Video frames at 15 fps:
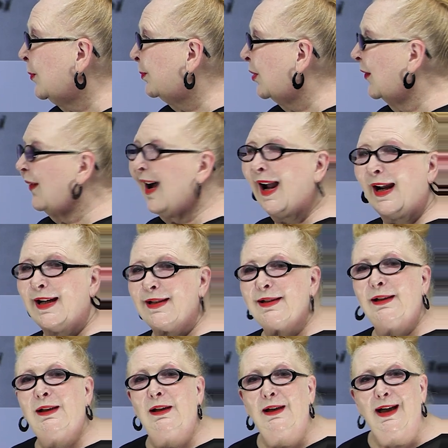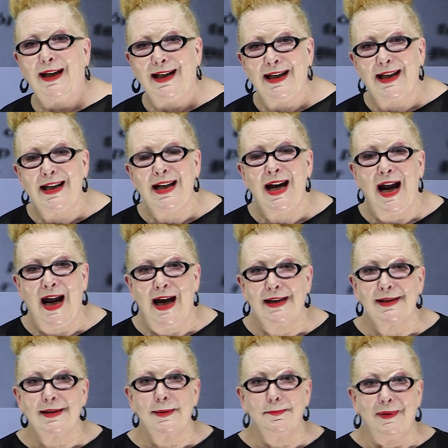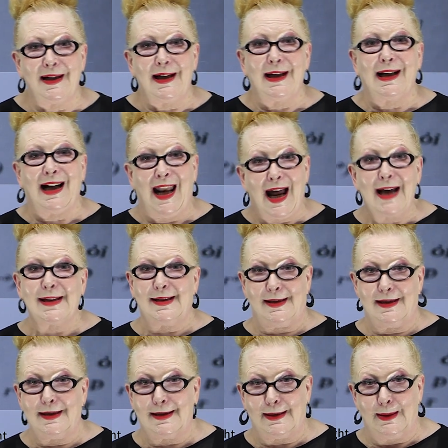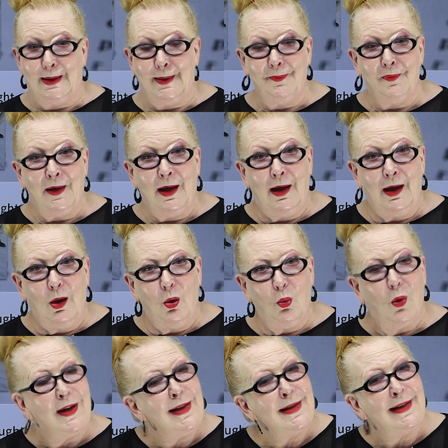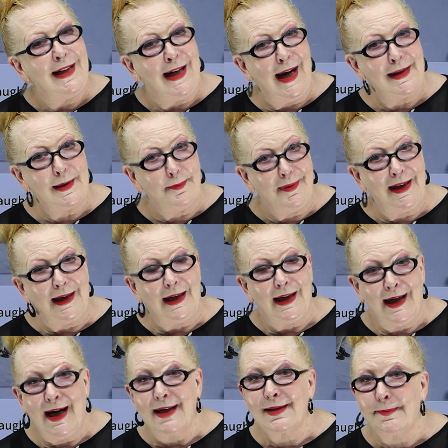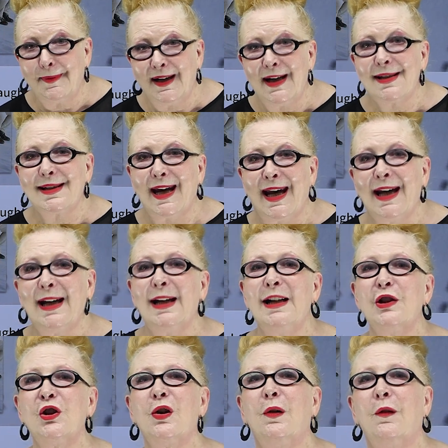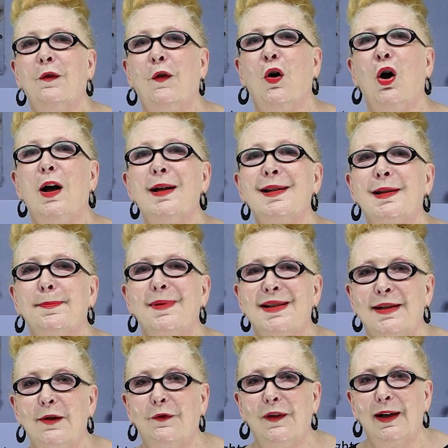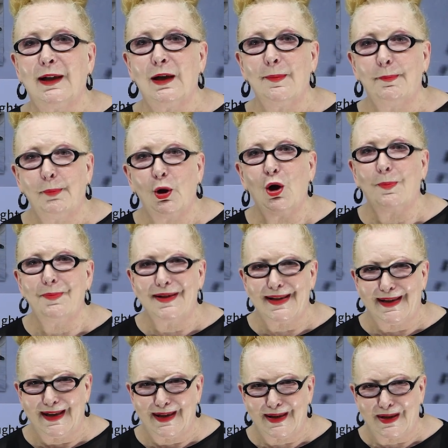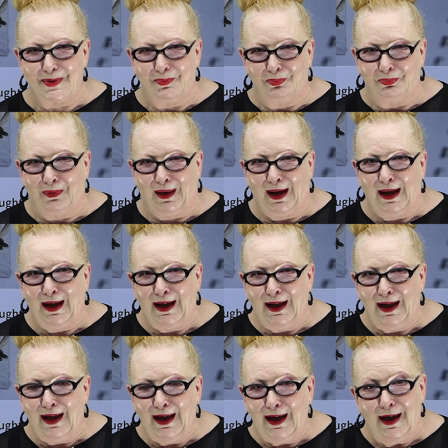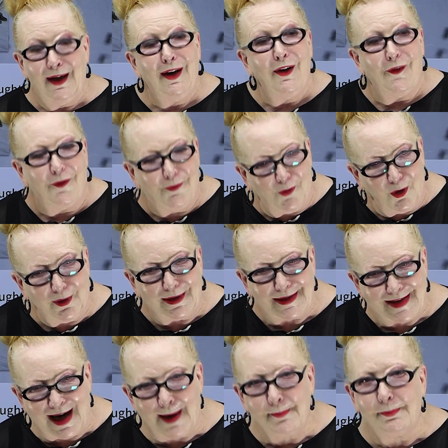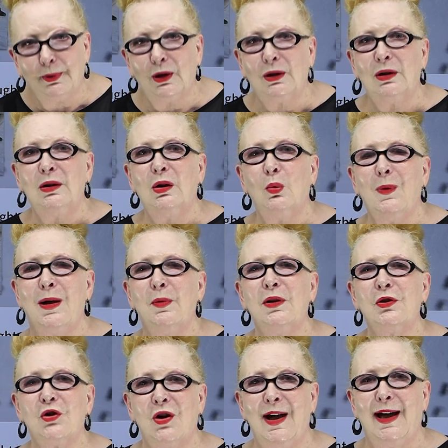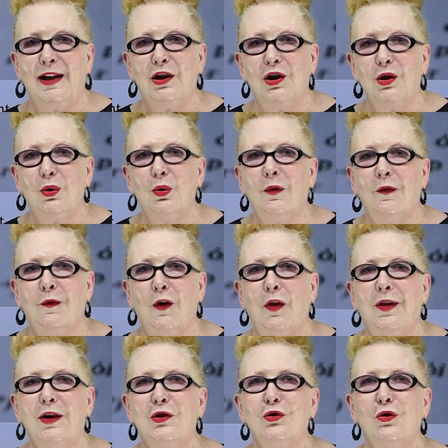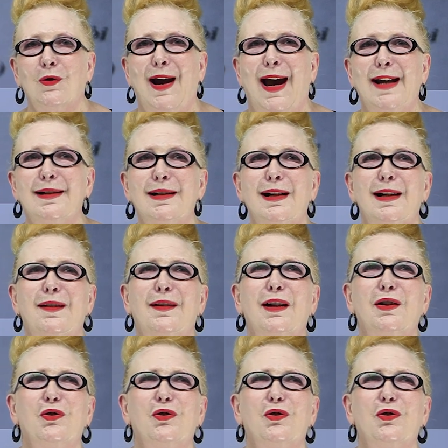provide ESP classes. What is ESP? ESP is English for Specific Purposes. For example, we will train you for the dreaded